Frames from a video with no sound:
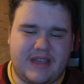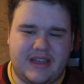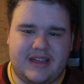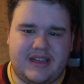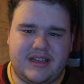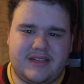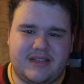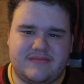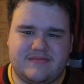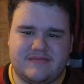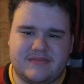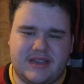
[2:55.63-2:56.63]
I
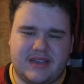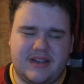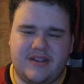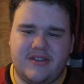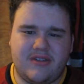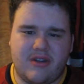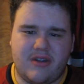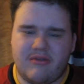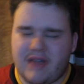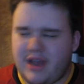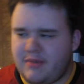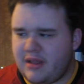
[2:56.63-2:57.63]
don't know,
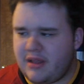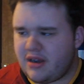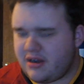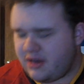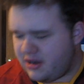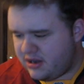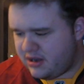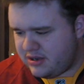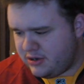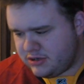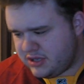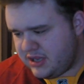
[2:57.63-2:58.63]
Ron Miller,
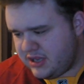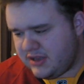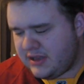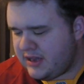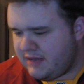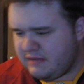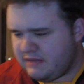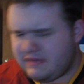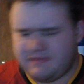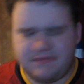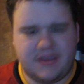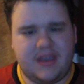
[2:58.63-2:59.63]
usually good.
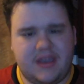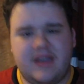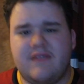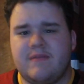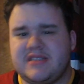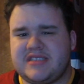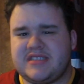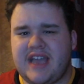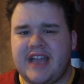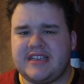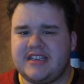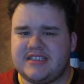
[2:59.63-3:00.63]
From the
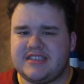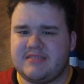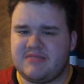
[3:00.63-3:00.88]
stats, he didn't seem